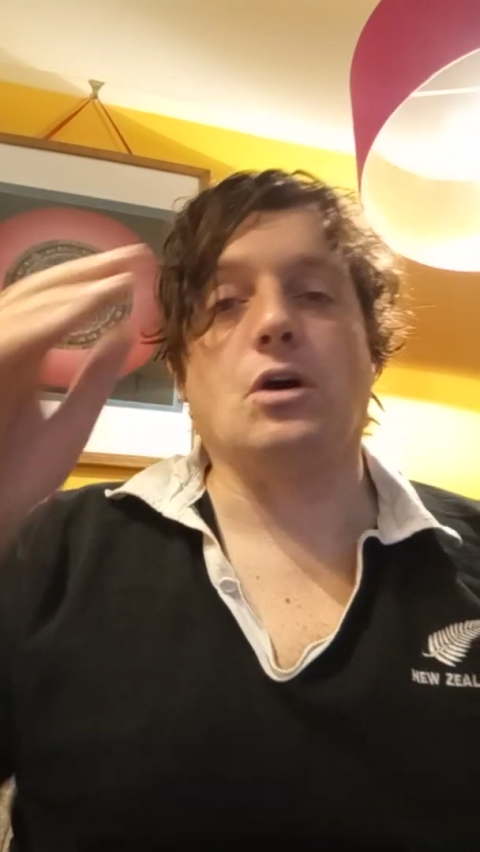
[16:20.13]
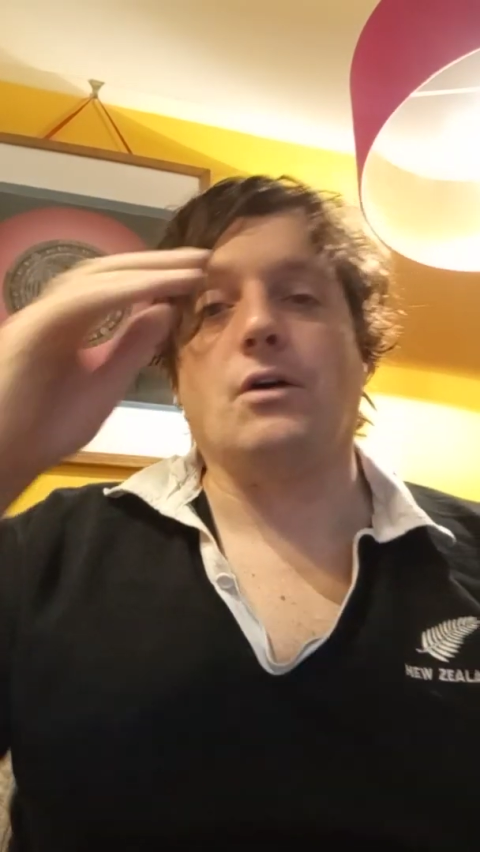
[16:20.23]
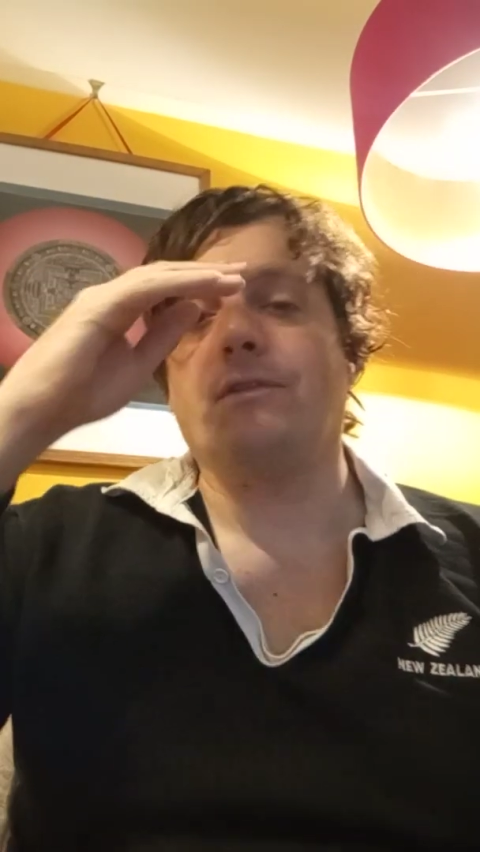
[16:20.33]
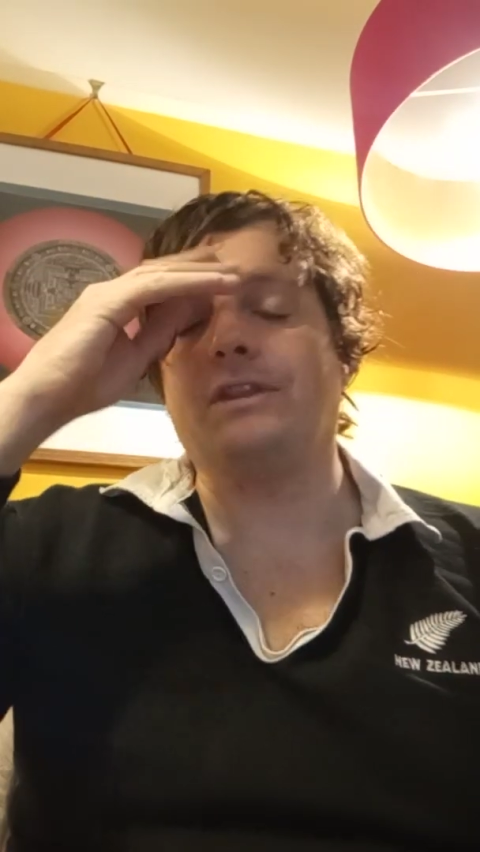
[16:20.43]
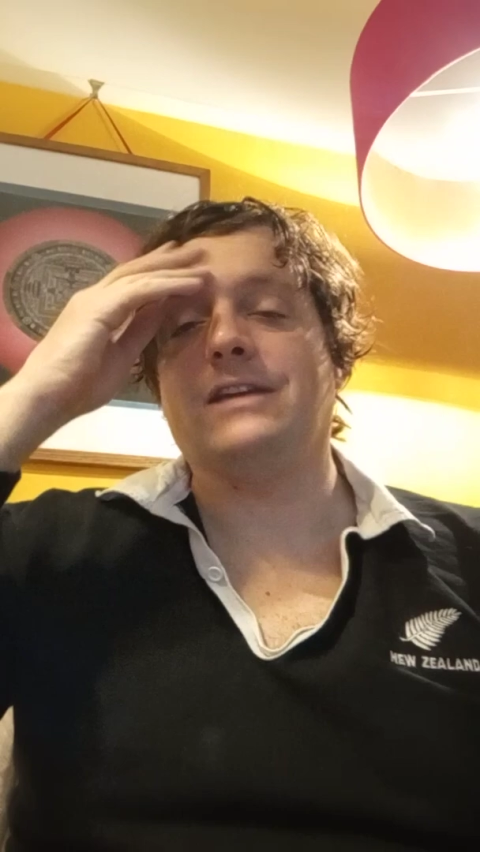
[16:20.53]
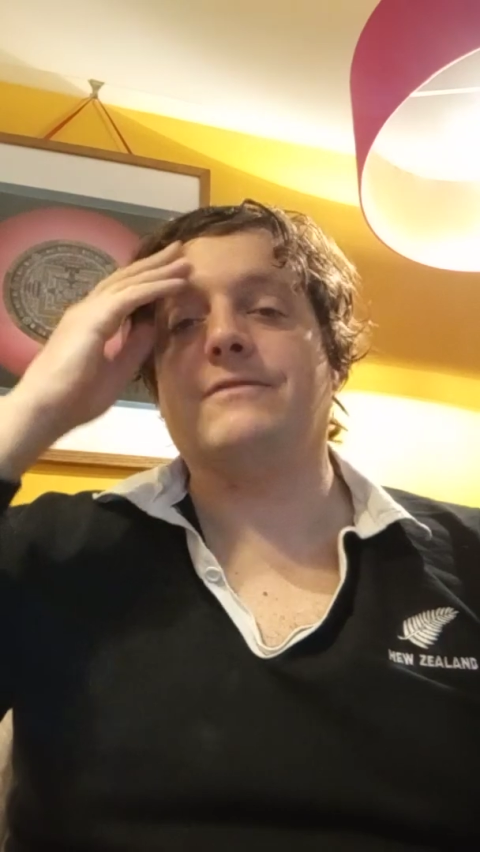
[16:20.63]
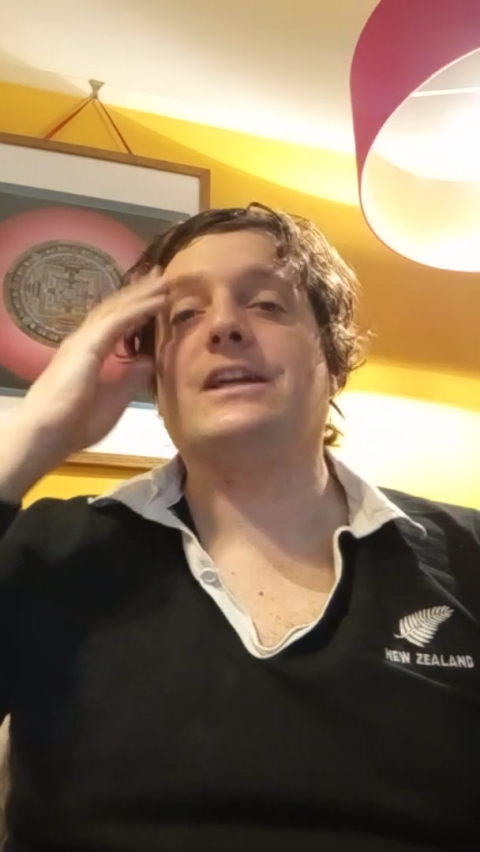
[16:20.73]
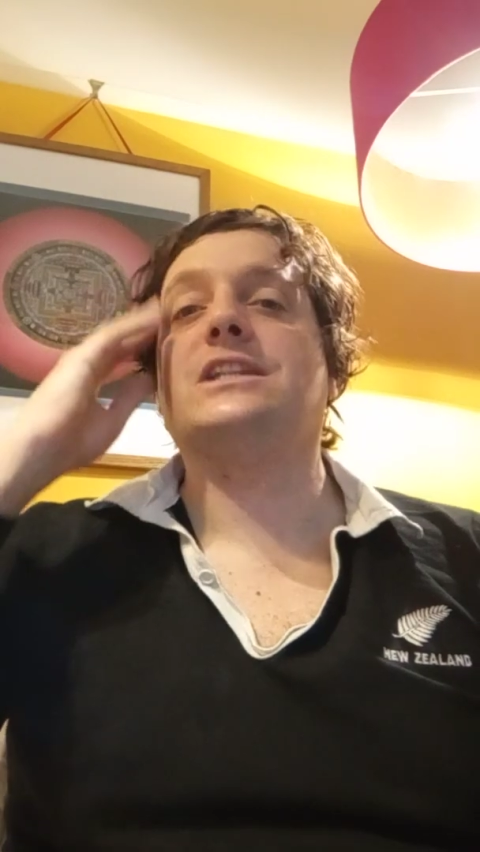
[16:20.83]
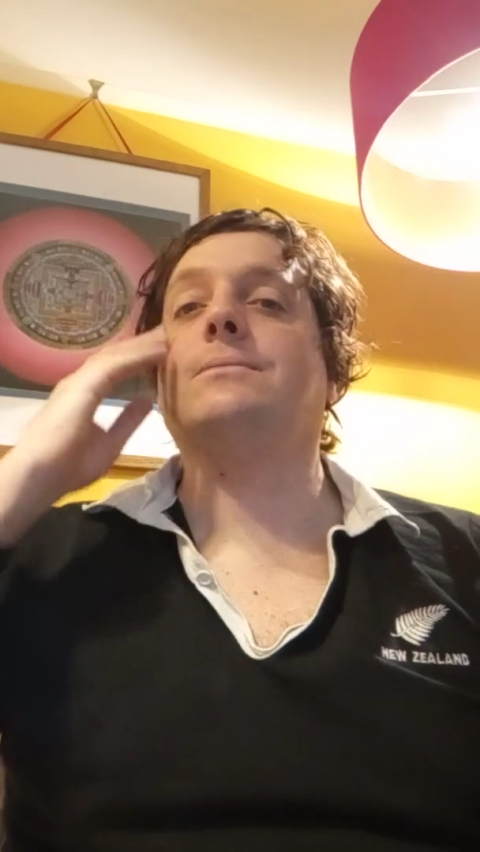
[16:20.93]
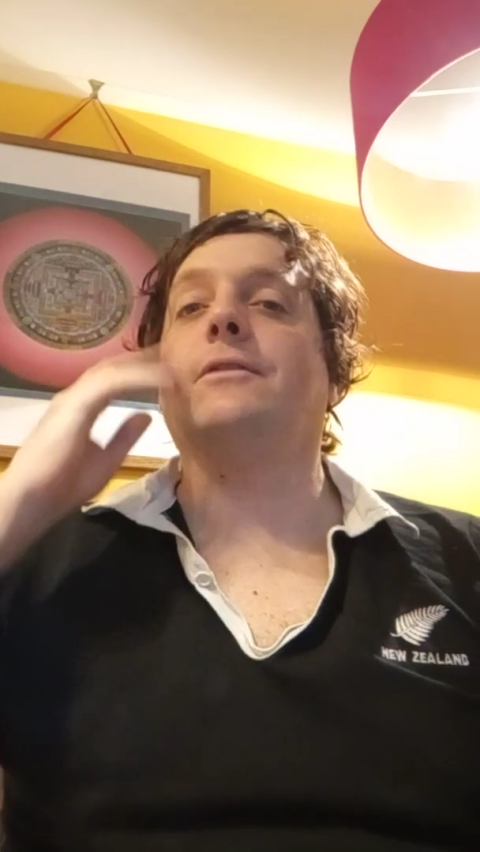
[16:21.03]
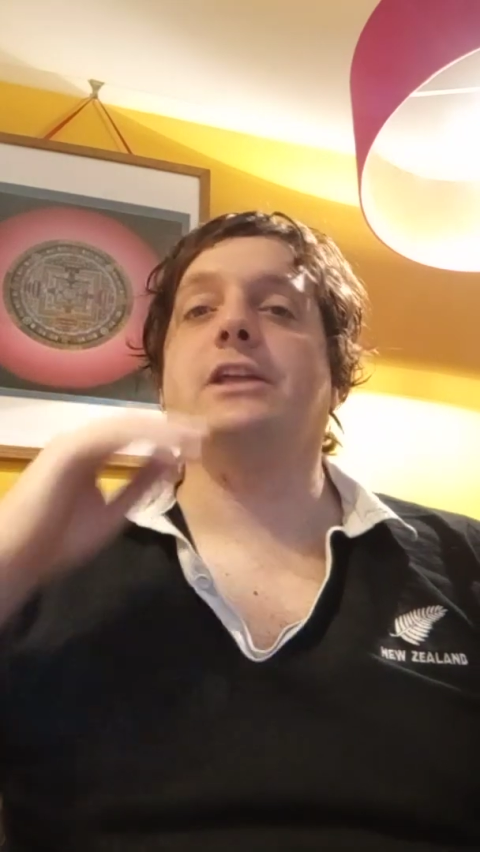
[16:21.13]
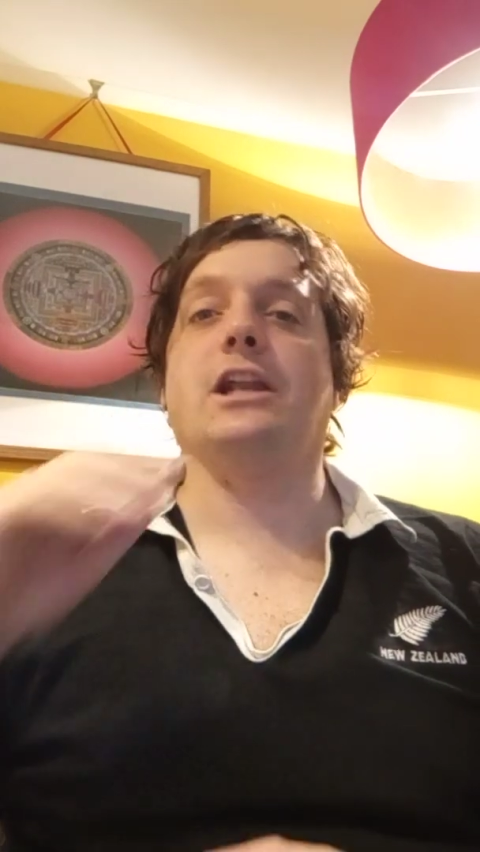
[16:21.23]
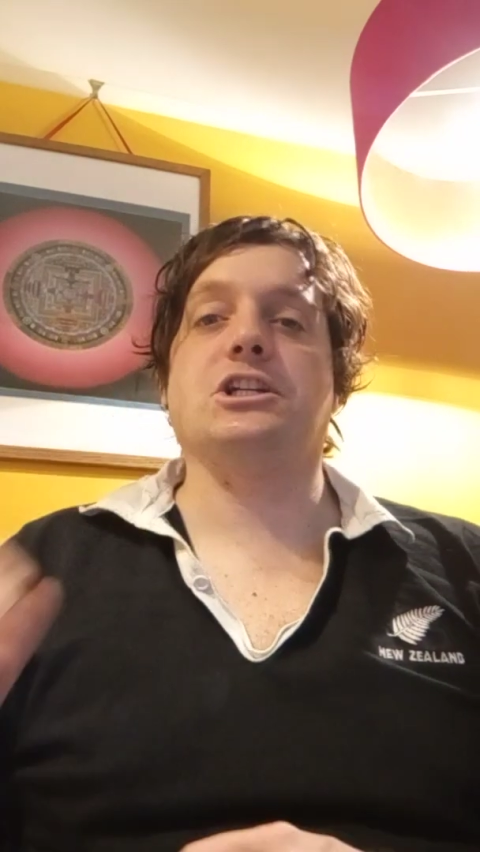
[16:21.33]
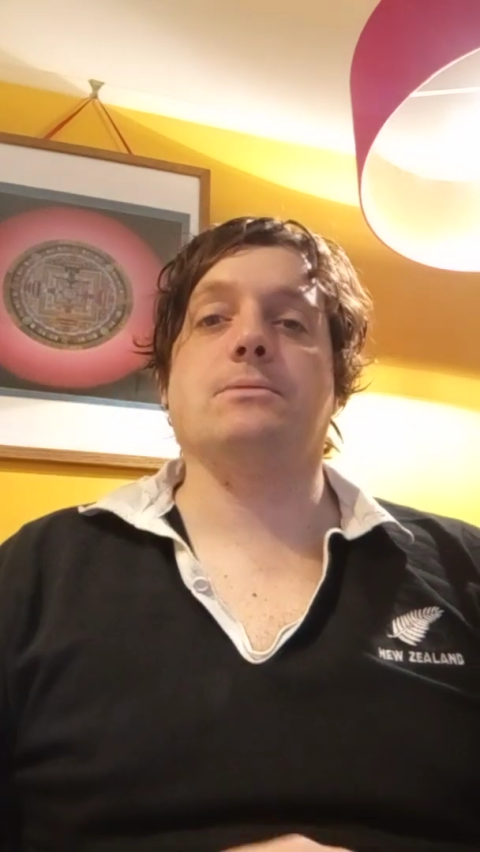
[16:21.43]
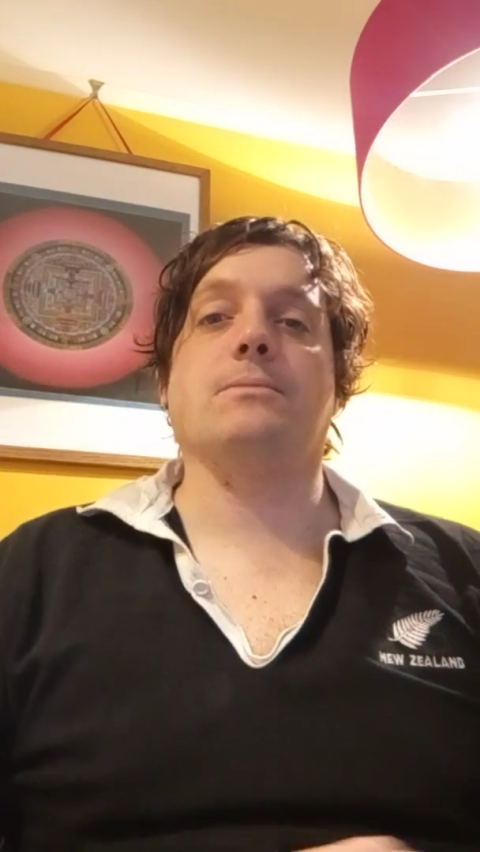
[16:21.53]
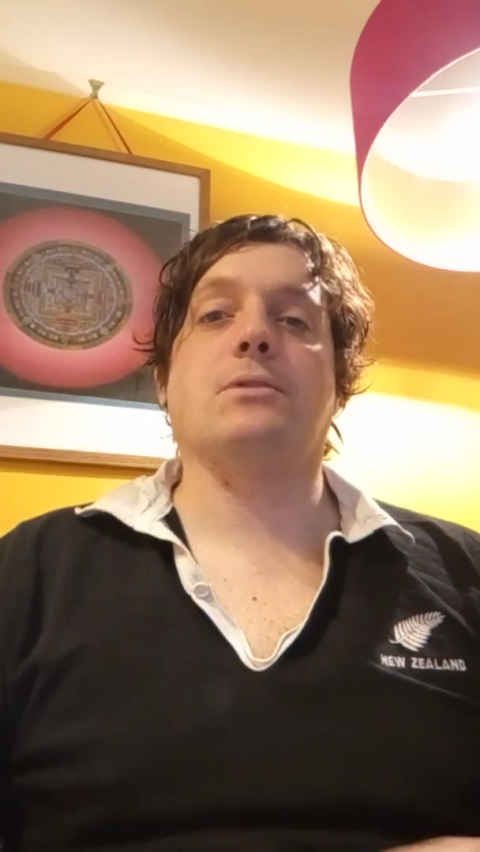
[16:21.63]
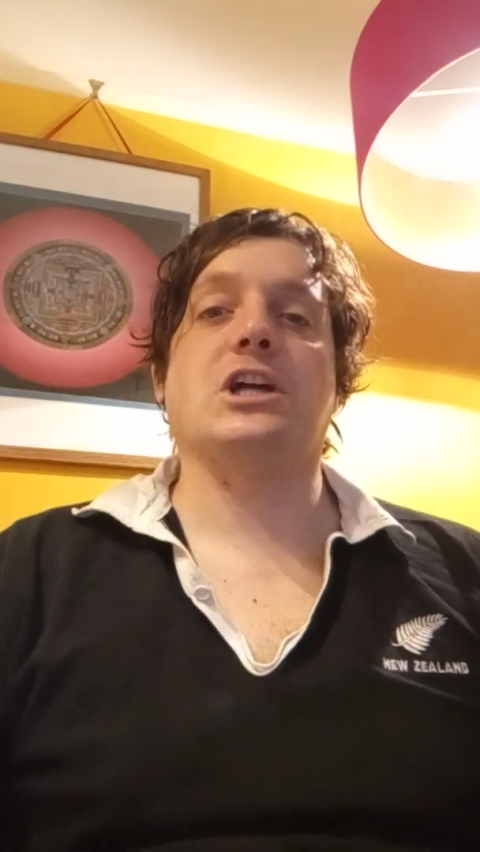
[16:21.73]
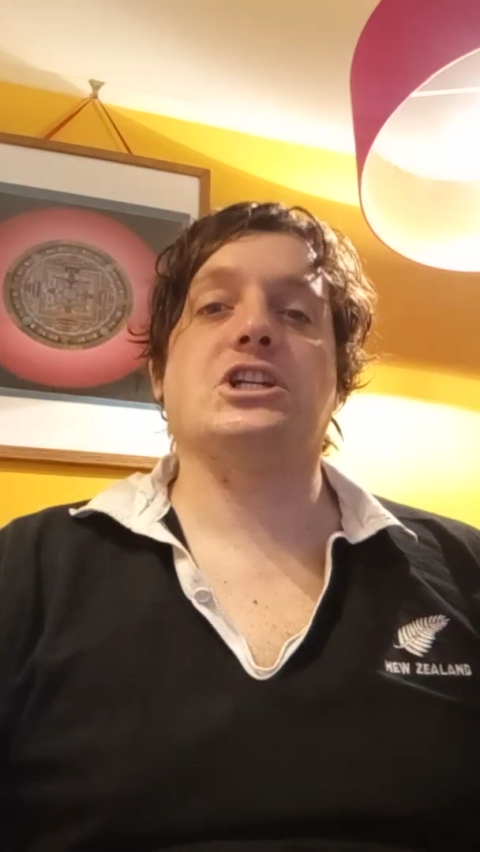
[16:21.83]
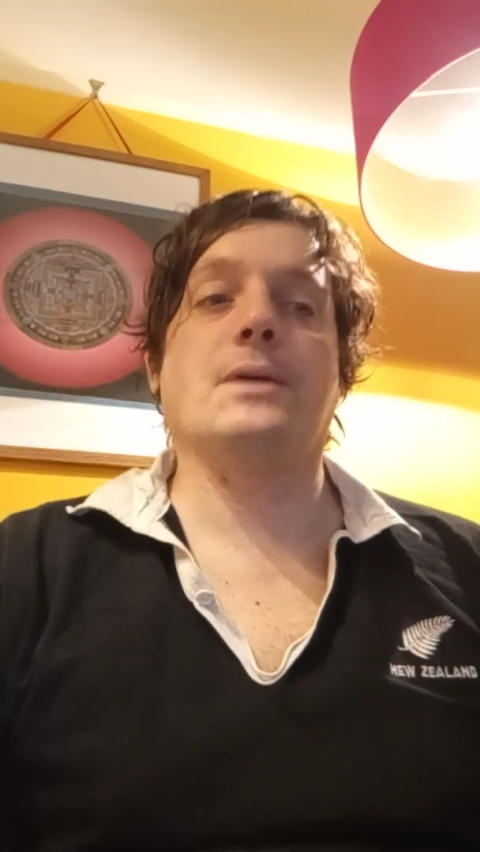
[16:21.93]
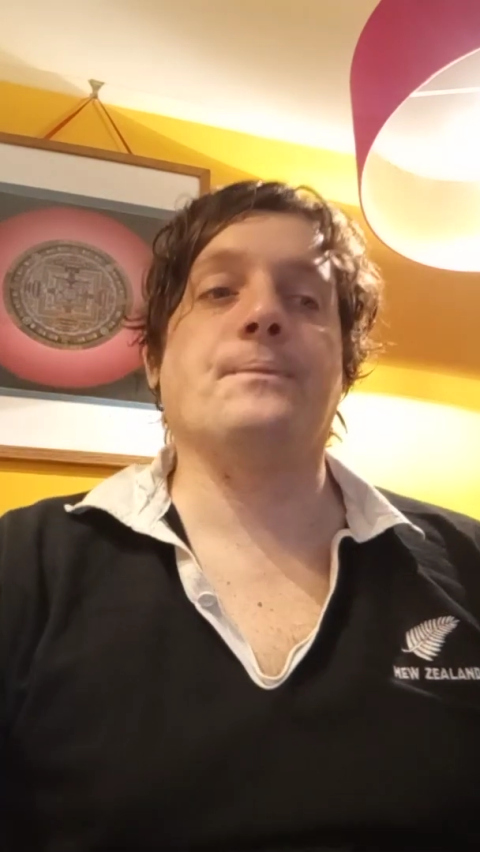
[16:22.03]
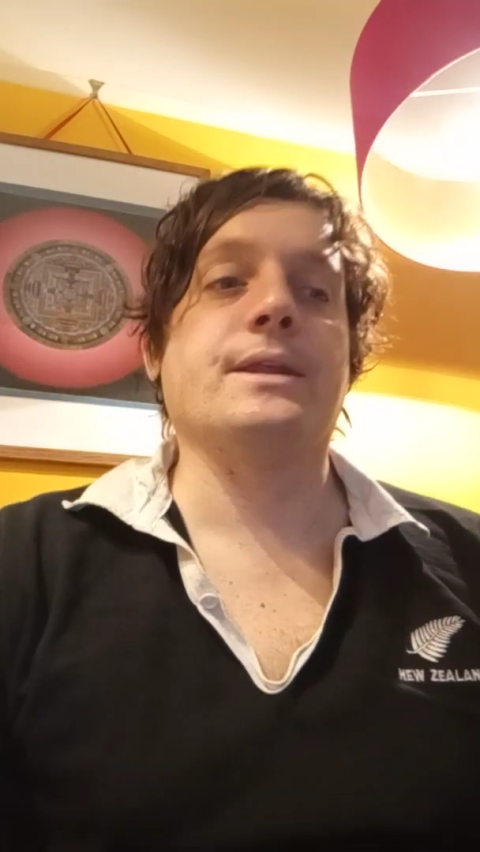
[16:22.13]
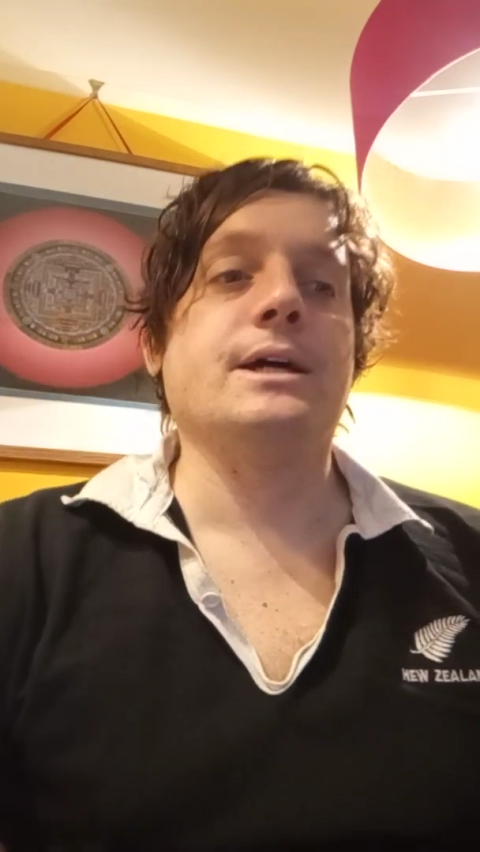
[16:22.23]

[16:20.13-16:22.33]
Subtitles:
of the victim of the illegitimate pressure.